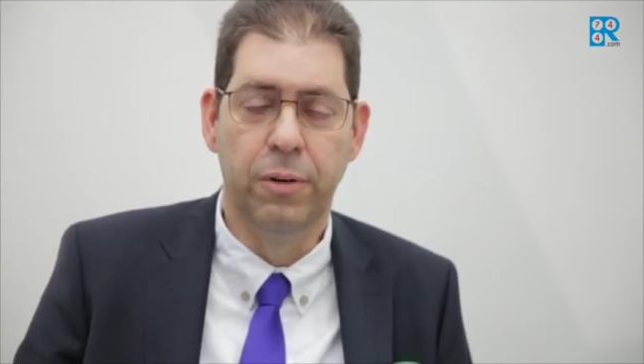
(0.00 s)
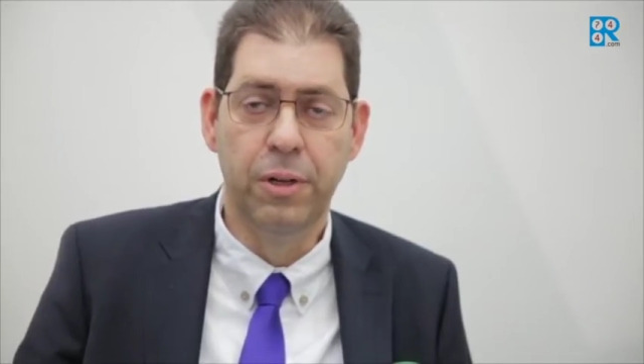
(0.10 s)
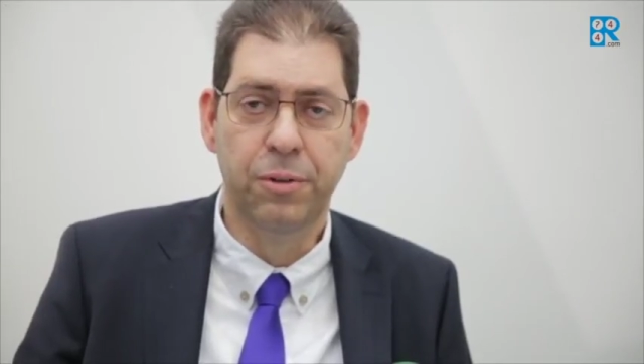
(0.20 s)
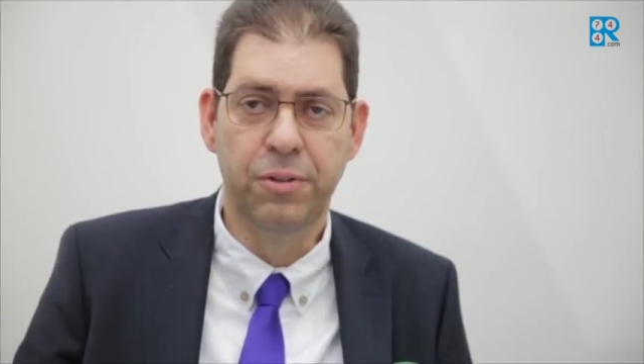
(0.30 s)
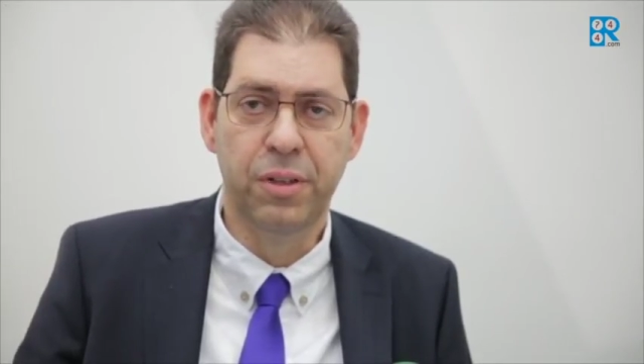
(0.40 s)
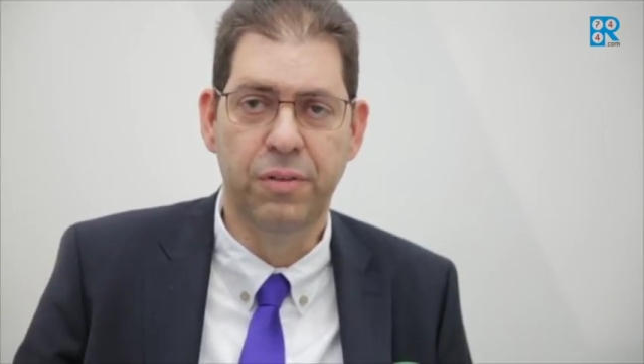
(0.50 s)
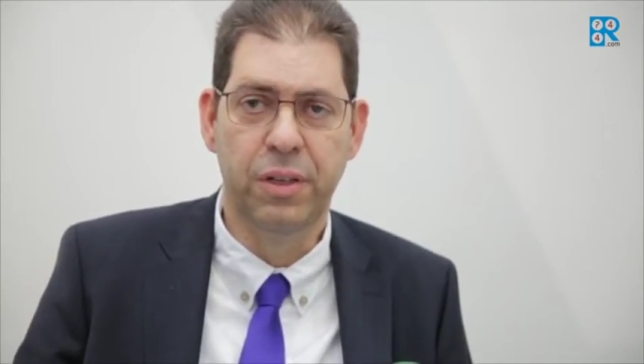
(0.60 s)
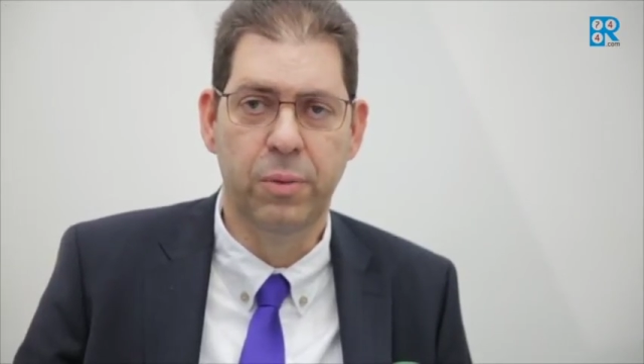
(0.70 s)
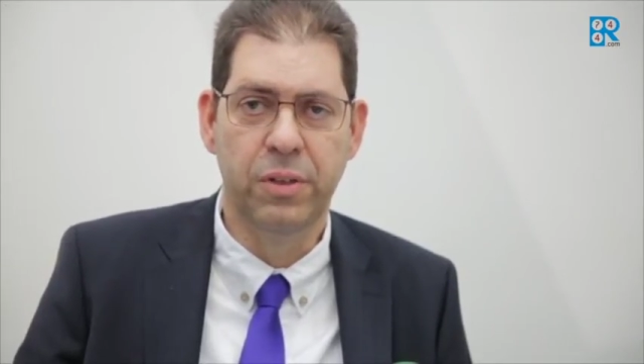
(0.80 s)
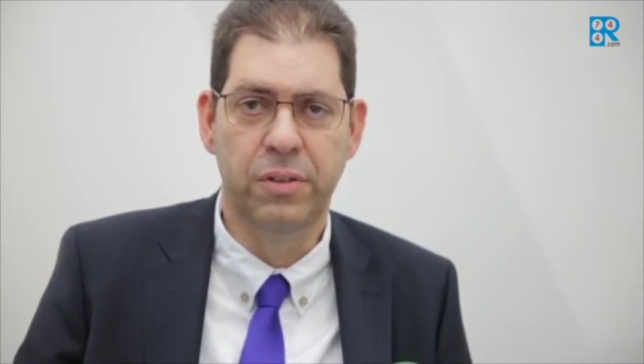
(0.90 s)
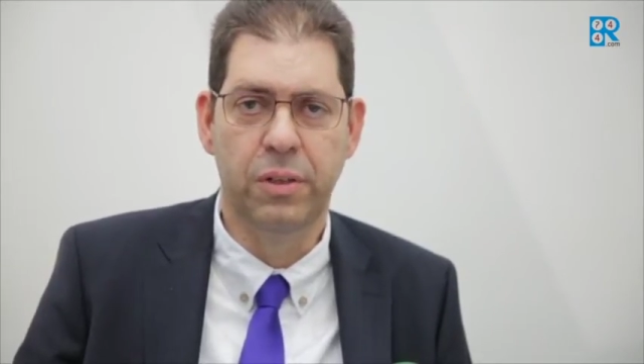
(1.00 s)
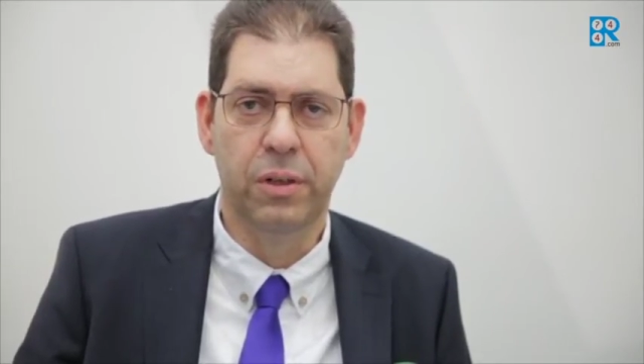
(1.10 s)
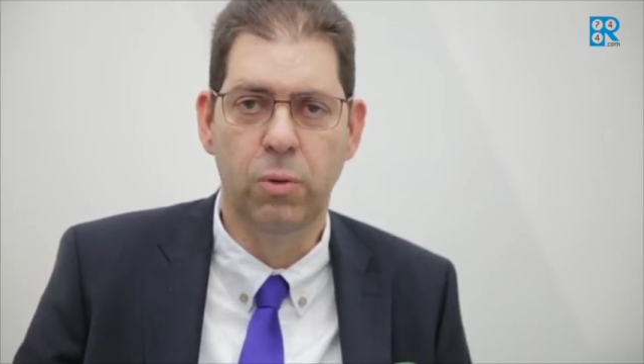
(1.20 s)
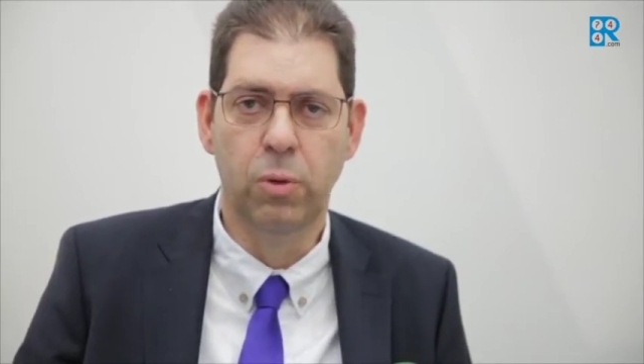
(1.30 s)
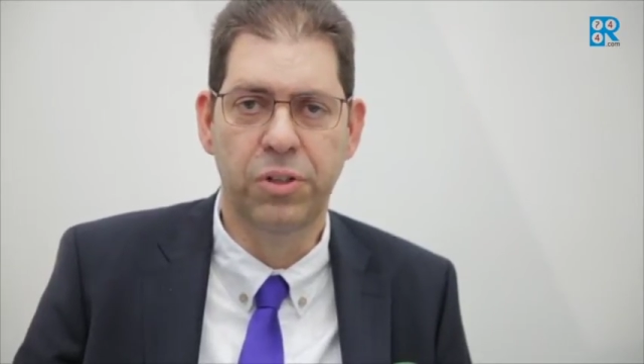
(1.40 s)
very interesting thing with
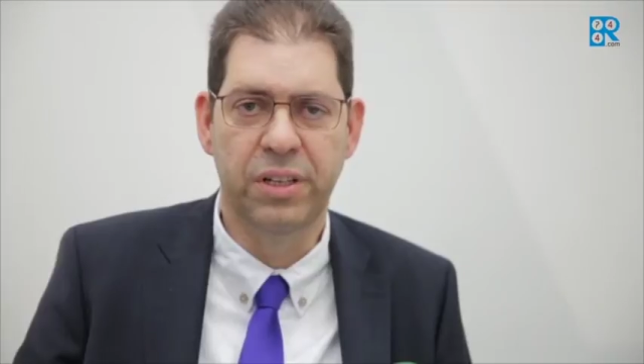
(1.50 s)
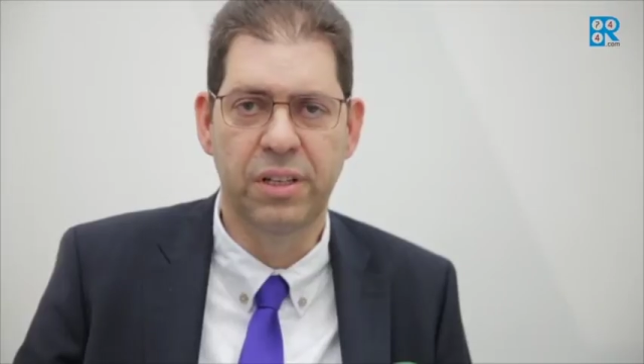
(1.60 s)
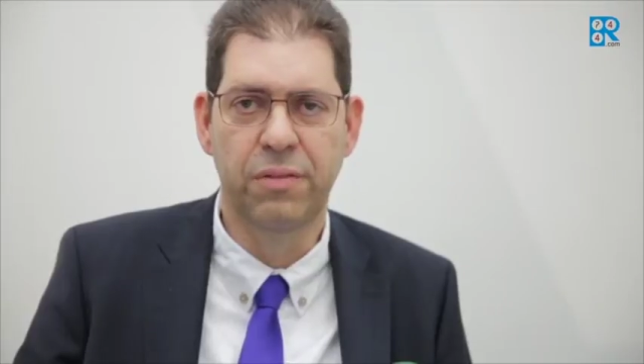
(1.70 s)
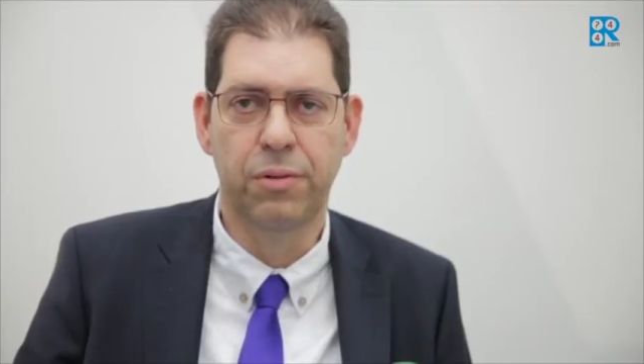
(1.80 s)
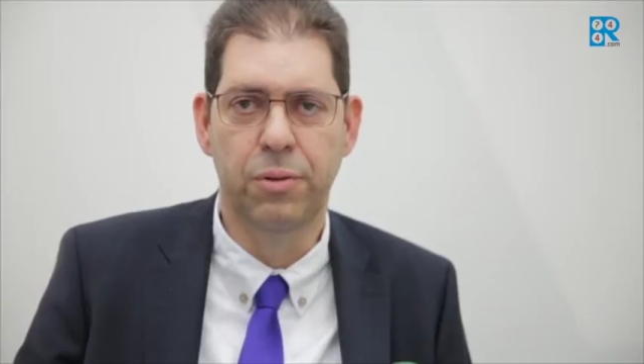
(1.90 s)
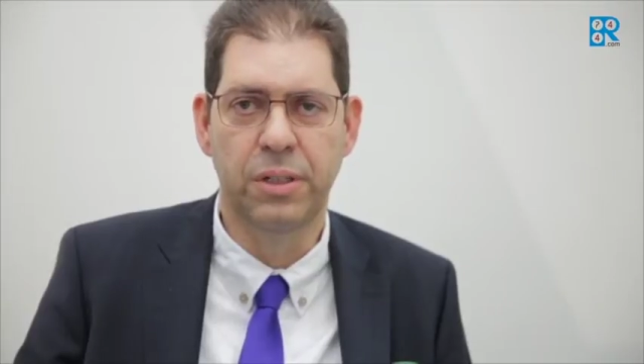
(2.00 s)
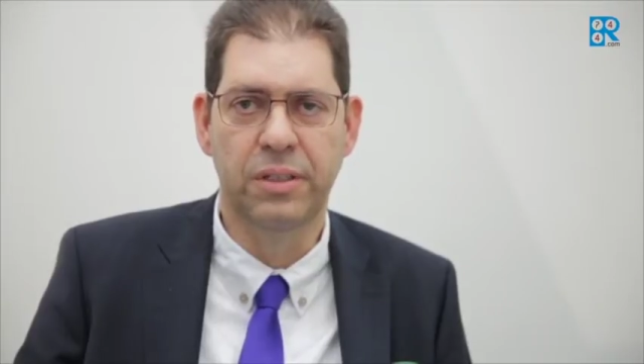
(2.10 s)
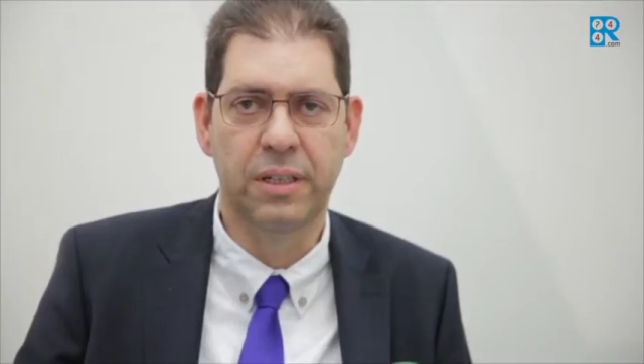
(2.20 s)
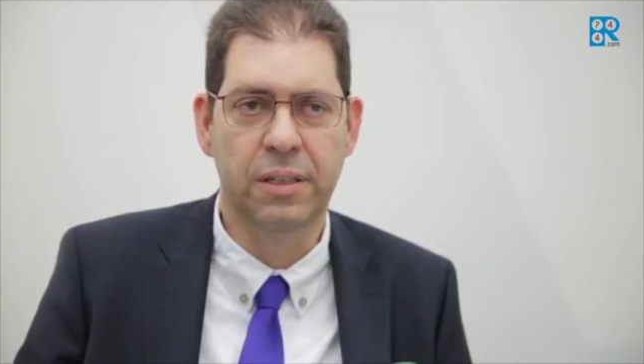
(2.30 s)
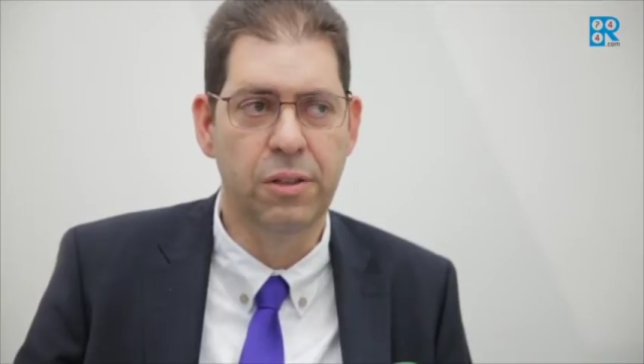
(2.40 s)
COO2OLtechEvo is that